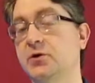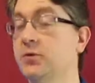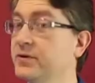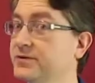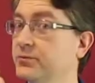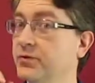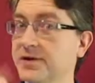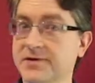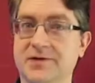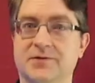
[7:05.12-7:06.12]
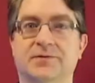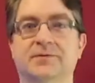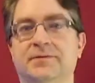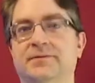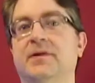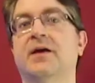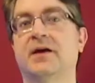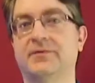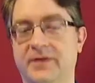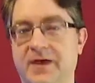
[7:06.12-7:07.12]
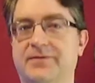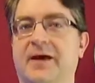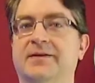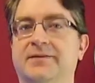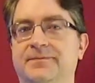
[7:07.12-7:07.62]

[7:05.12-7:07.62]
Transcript: was a predecessor of that fact.